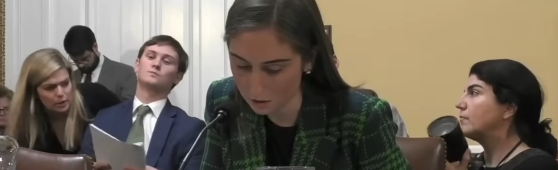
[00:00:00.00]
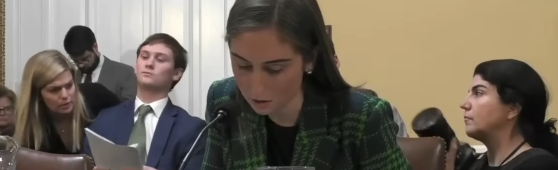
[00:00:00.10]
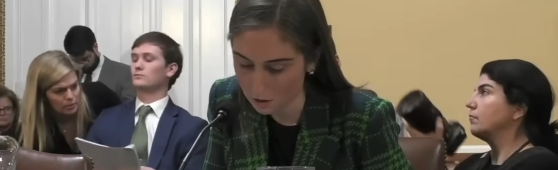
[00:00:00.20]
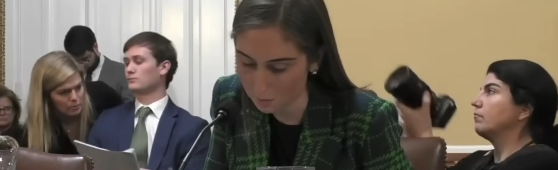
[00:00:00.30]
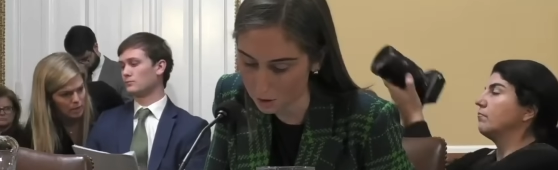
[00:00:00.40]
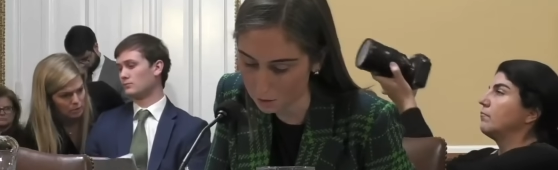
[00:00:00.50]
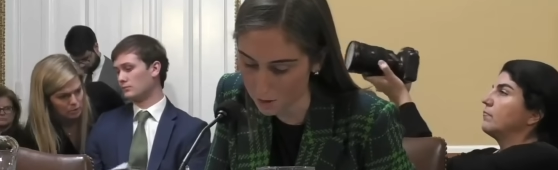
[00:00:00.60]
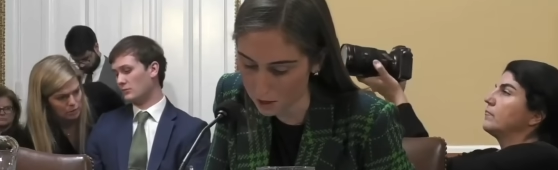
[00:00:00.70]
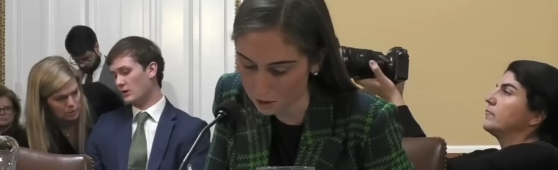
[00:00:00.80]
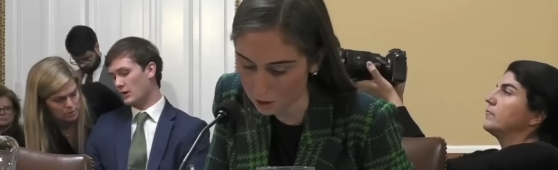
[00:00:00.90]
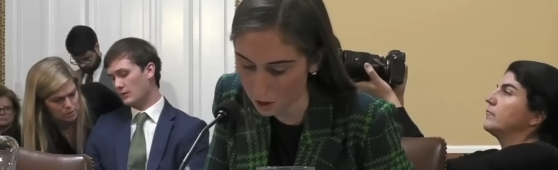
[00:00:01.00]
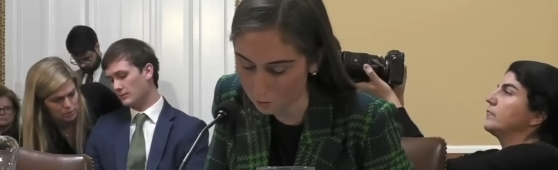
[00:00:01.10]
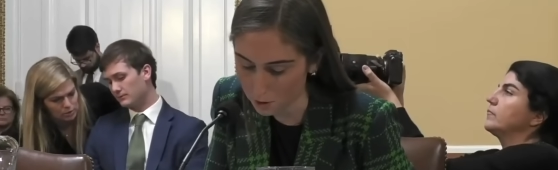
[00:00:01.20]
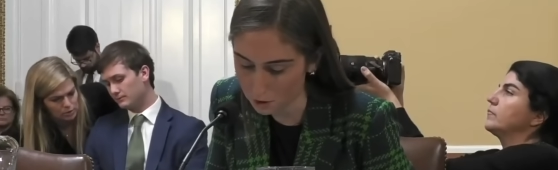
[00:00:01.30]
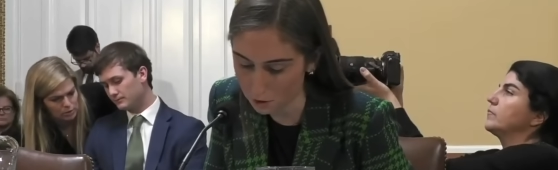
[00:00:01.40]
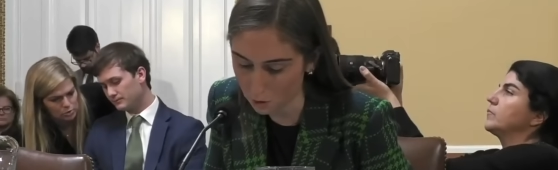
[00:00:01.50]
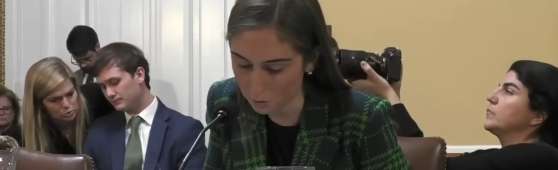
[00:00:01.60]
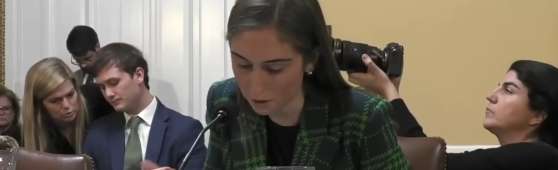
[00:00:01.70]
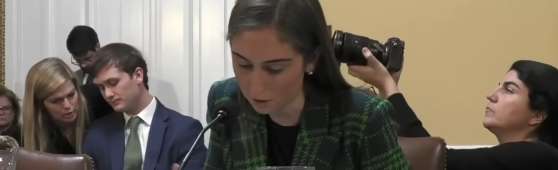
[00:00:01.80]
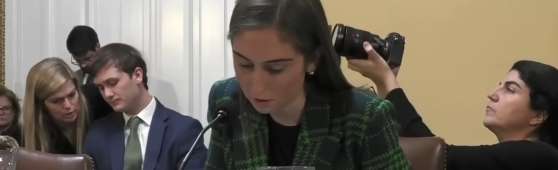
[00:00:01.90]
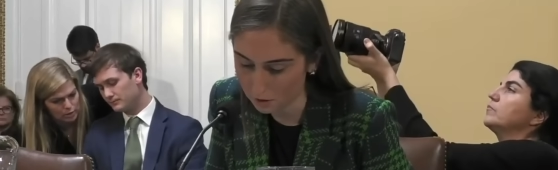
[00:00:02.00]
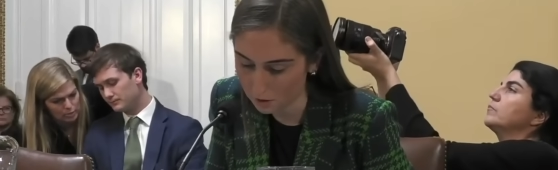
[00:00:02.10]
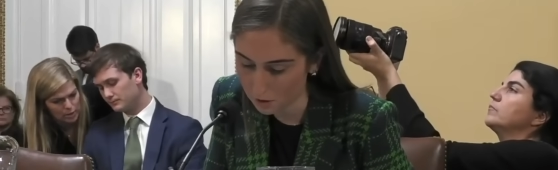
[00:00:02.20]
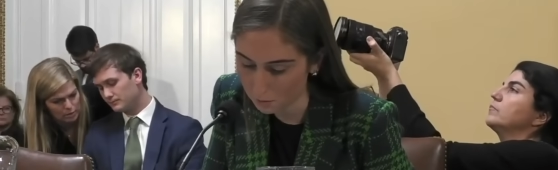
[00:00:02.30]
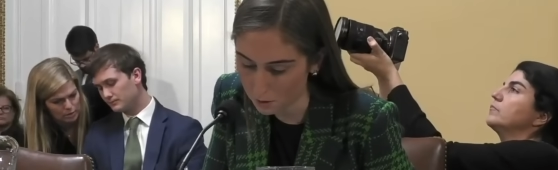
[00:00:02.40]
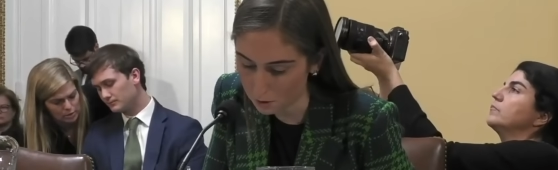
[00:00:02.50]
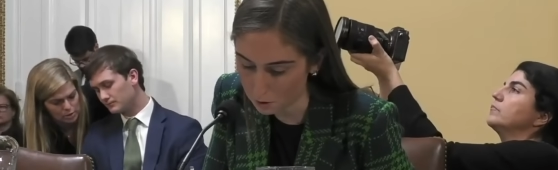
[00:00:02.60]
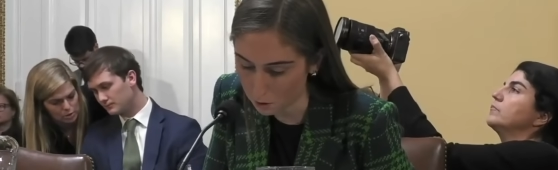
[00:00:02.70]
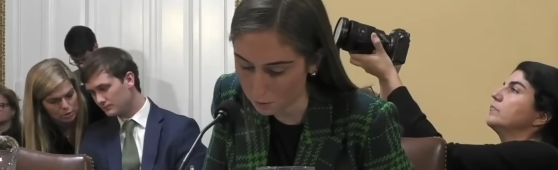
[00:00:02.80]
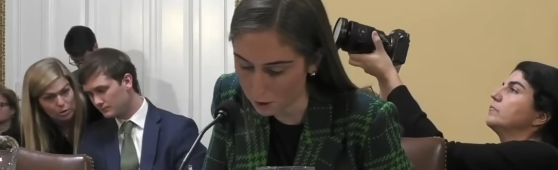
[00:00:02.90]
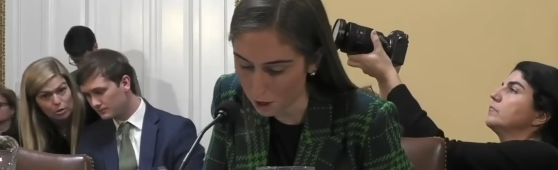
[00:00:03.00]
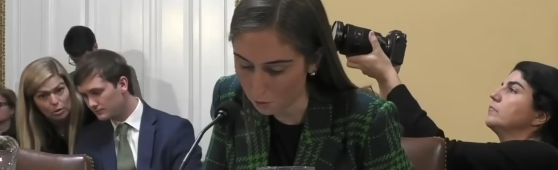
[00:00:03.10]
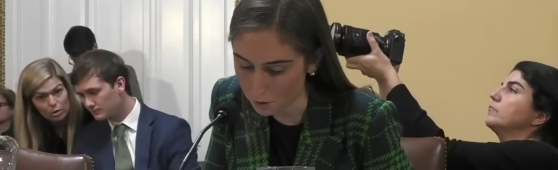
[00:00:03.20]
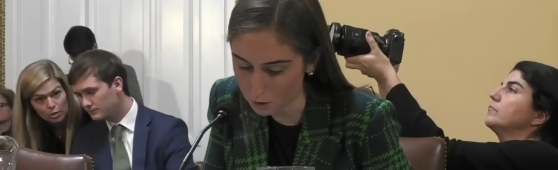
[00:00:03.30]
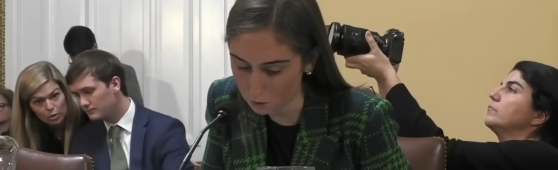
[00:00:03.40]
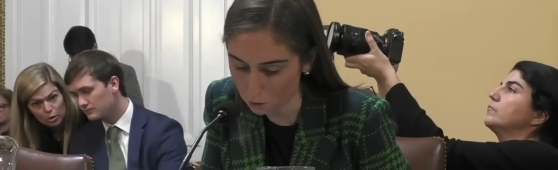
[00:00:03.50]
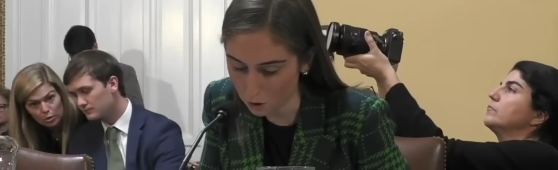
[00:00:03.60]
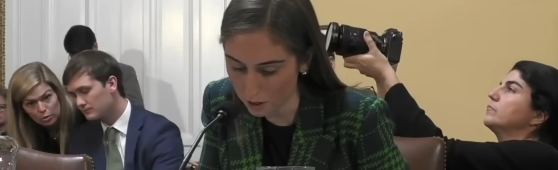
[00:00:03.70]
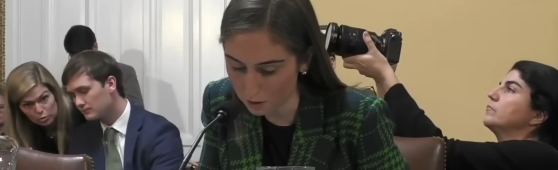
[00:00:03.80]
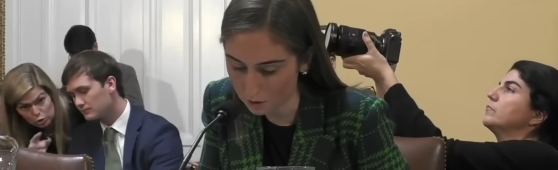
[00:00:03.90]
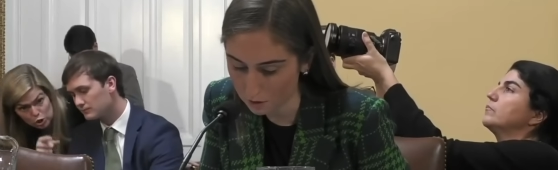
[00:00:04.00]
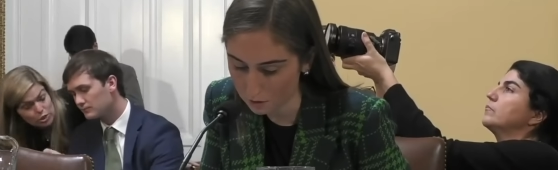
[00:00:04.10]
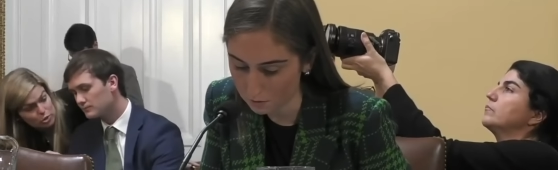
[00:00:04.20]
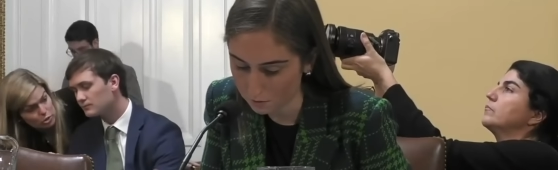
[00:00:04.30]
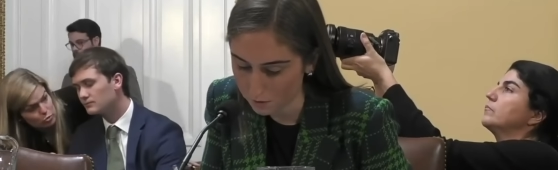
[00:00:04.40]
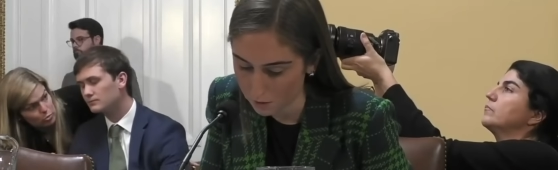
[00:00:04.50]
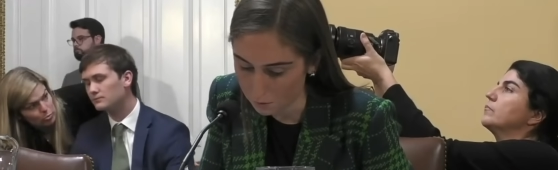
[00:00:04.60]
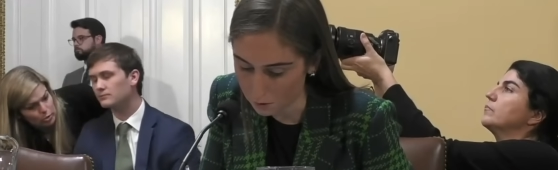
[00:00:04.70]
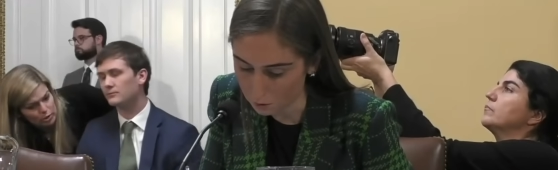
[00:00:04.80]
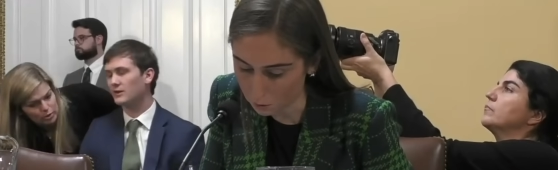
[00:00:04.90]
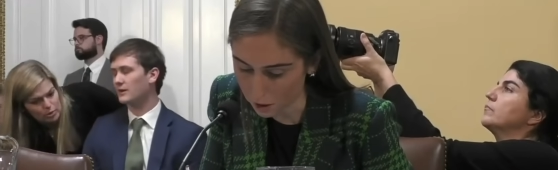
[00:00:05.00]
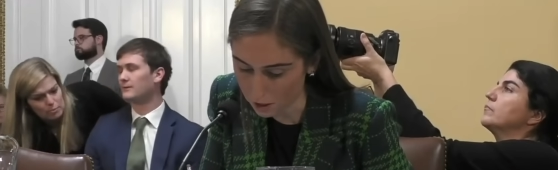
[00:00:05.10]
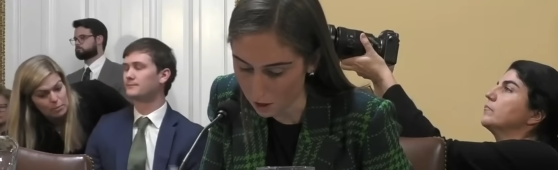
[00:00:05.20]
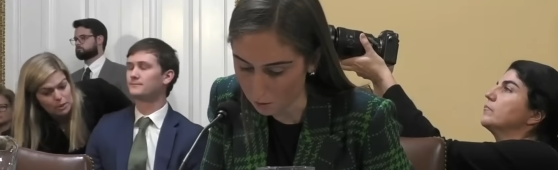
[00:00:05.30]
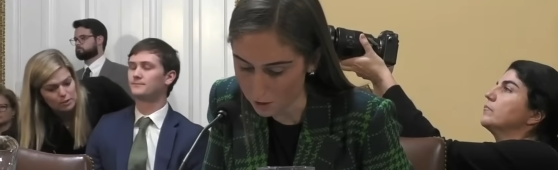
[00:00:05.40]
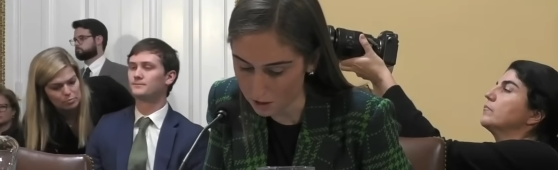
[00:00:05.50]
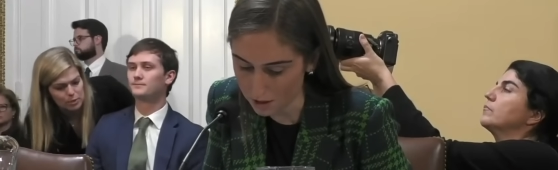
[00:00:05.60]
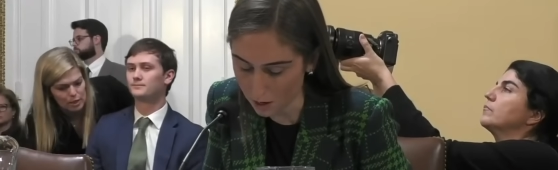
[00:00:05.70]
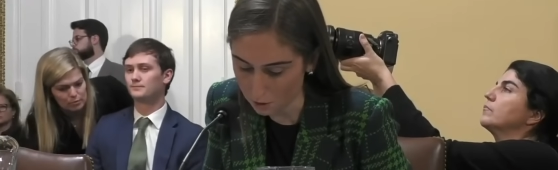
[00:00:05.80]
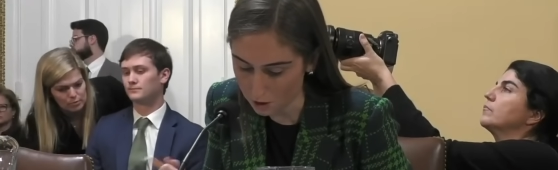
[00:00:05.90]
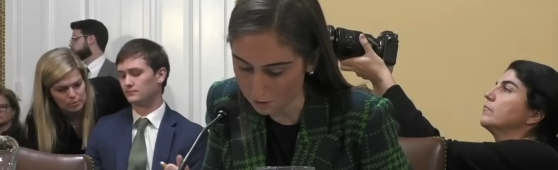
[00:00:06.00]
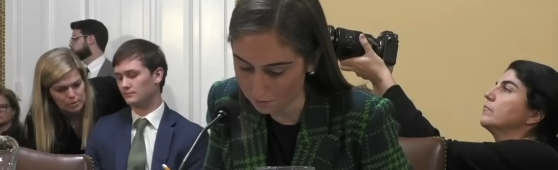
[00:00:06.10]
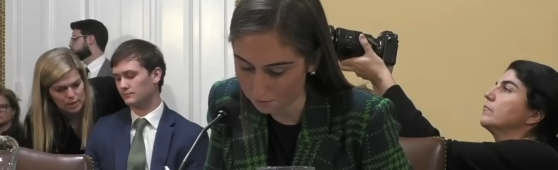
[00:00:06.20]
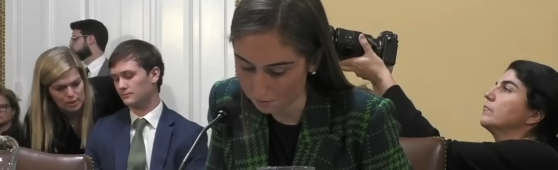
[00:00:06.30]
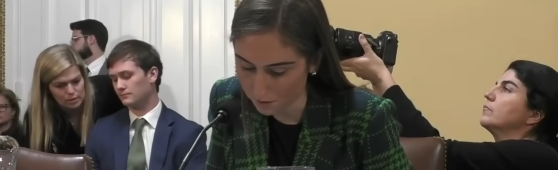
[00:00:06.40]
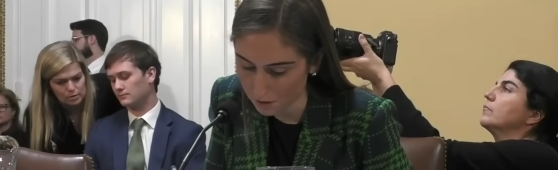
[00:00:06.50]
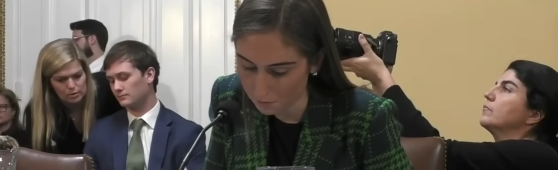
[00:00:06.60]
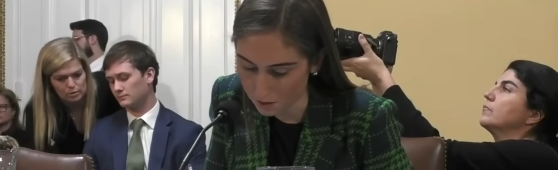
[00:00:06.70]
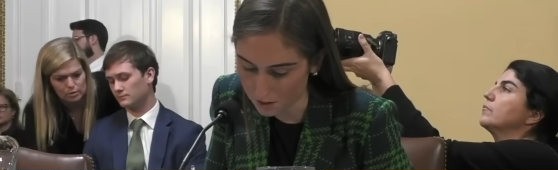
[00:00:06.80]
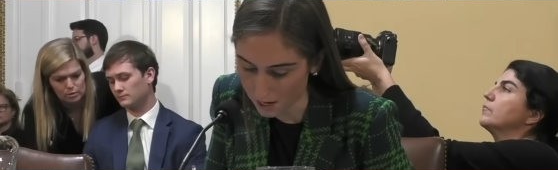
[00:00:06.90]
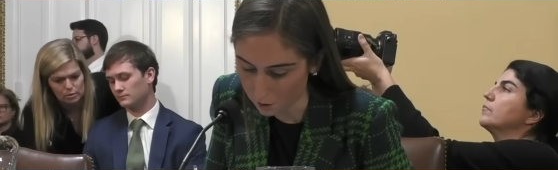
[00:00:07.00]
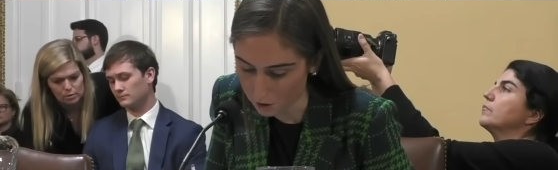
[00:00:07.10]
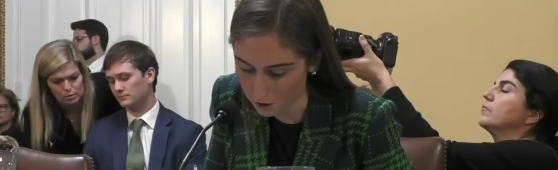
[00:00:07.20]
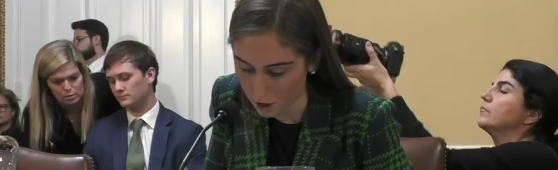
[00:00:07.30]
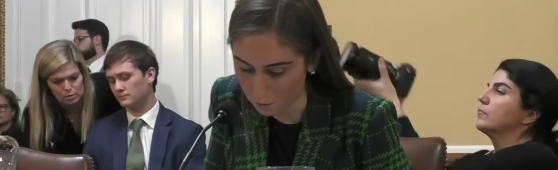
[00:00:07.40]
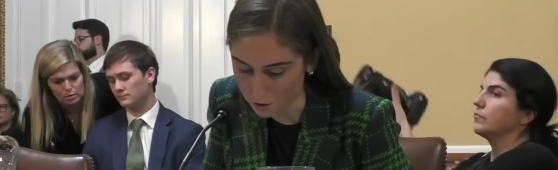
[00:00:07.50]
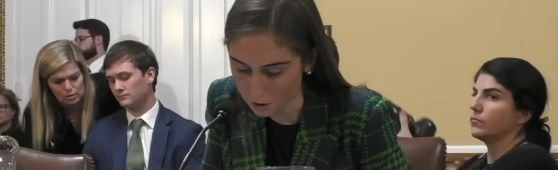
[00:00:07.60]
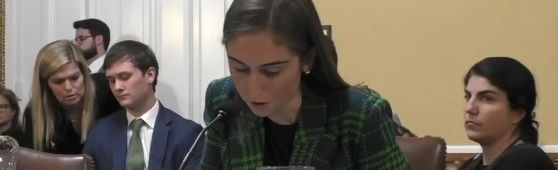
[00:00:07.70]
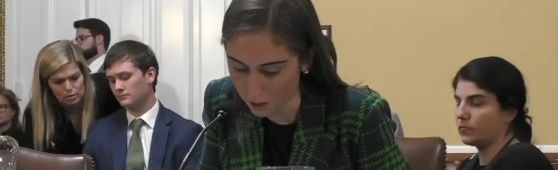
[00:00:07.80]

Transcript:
Speaker 1: No. Mister Massey, no. Mister Norman. No. Mister Norman, no. Mister Roy. No. Mister Roy, no. Missus Houchin? No. Missus Houchin, no. Mister